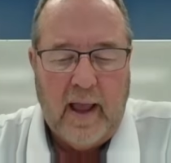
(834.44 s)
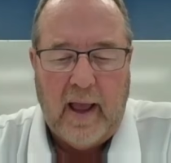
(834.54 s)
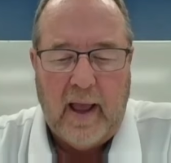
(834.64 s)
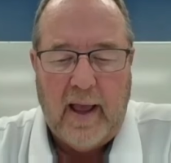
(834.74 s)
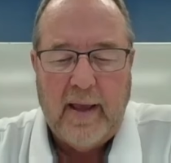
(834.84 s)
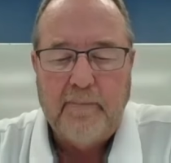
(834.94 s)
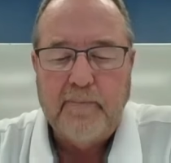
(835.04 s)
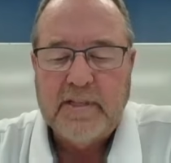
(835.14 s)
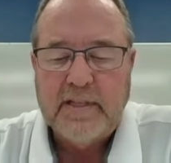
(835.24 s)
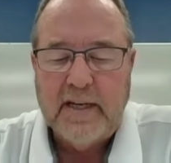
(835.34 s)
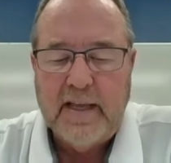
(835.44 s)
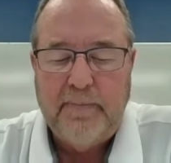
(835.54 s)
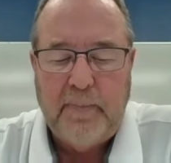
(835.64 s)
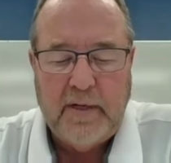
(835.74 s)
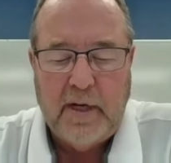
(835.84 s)
I'm
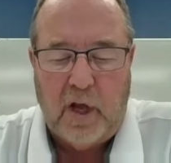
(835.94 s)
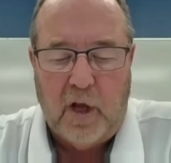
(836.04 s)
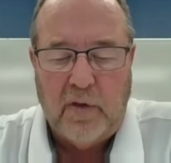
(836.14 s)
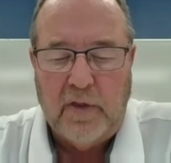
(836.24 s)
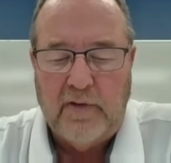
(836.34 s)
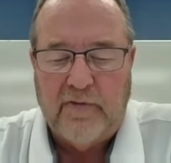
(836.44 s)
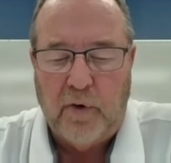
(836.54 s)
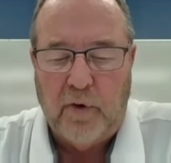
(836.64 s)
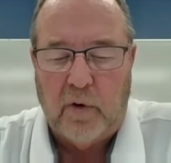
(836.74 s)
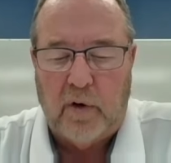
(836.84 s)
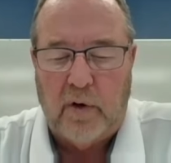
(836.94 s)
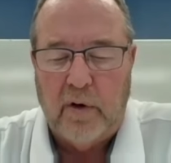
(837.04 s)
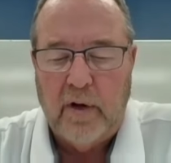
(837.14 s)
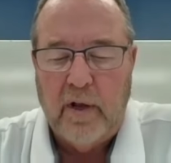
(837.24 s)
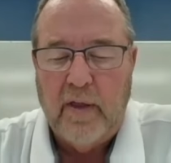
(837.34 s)
sleeping on the floor.
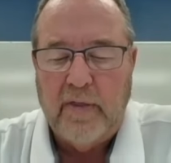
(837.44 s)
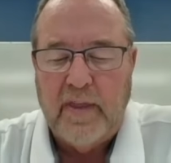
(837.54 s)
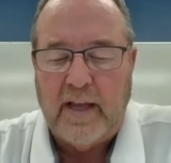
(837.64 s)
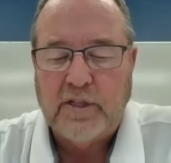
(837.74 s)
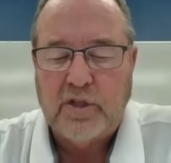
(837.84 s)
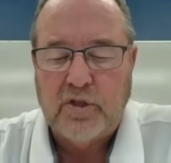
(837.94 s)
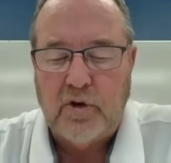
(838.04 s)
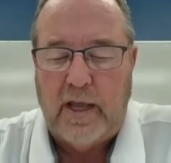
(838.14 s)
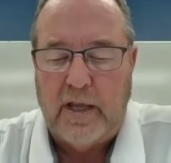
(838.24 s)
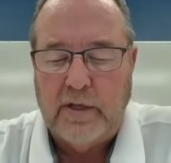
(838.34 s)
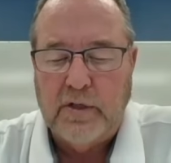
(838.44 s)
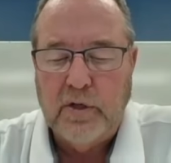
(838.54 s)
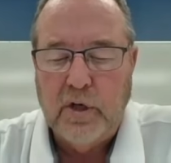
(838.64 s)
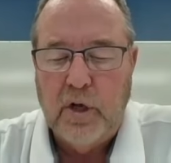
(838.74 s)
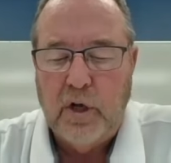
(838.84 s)
That's
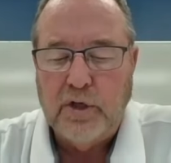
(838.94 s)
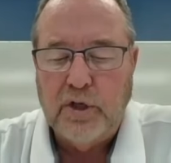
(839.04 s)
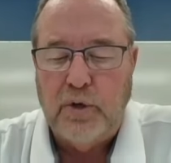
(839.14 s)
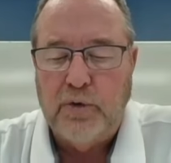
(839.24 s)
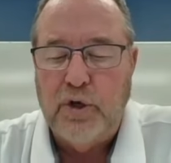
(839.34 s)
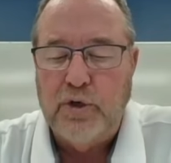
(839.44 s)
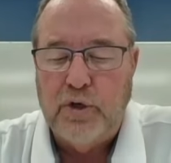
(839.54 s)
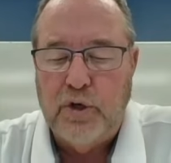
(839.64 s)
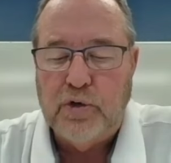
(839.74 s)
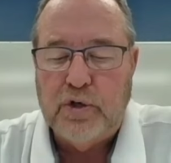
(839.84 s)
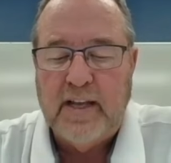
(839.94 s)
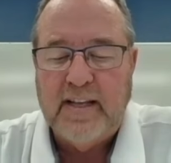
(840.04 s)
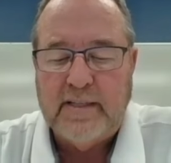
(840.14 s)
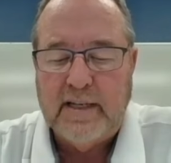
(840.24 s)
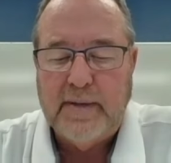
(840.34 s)
strange. Do you usually
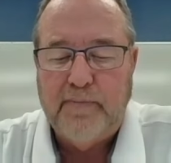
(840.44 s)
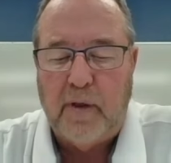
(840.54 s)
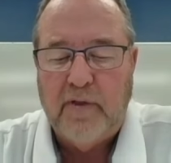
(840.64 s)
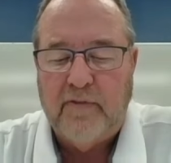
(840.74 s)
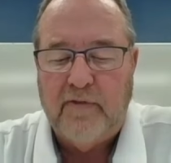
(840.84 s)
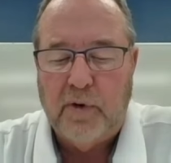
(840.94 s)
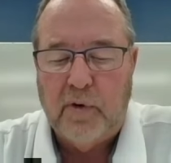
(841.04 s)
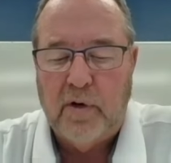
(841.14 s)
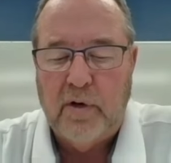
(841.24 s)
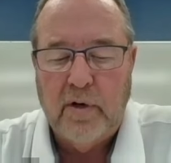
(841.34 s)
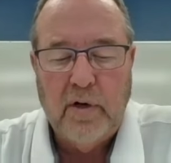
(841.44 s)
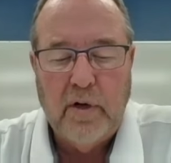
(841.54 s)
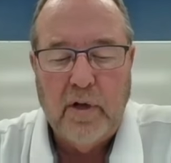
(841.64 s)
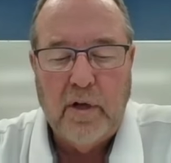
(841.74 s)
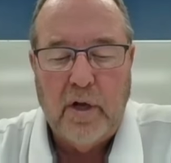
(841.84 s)
sleep on the floor?
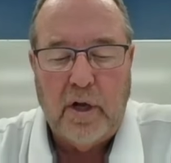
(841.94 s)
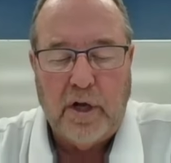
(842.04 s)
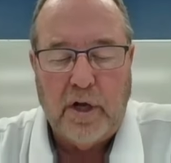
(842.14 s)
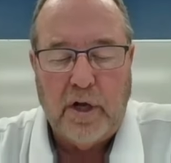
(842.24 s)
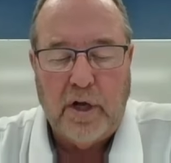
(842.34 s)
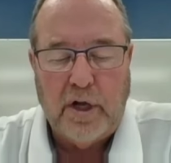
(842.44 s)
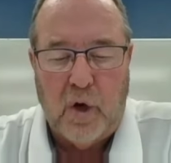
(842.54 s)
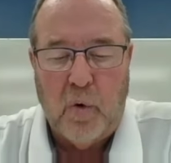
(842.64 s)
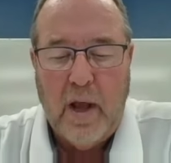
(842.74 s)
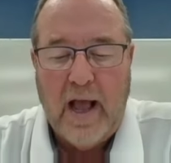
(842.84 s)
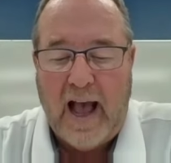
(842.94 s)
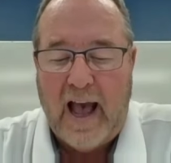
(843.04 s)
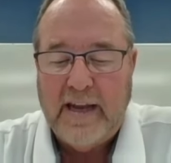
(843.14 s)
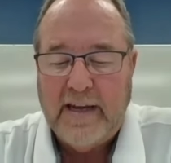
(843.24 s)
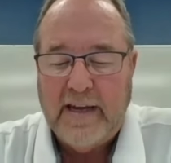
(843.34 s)
No,
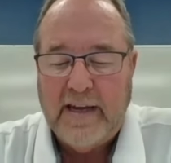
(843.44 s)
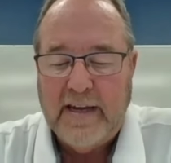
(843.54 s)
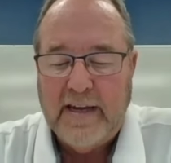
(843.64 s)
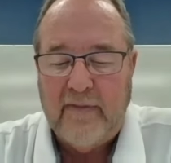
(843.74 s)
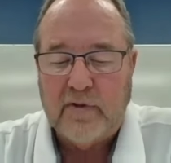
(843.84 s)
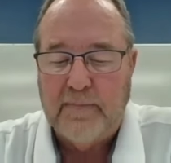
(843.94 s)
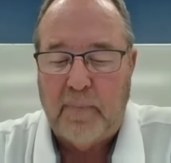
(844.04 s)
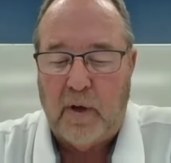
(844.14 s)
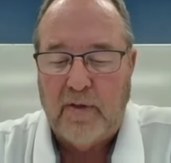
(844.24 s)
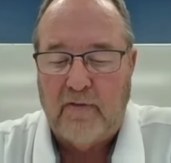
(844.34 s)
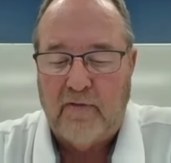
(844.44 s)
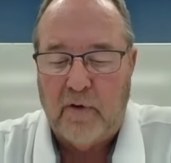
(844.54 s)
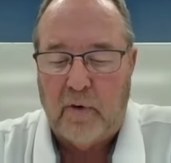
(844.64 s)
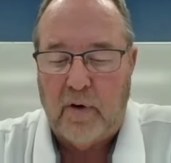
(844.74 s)
I never sleep on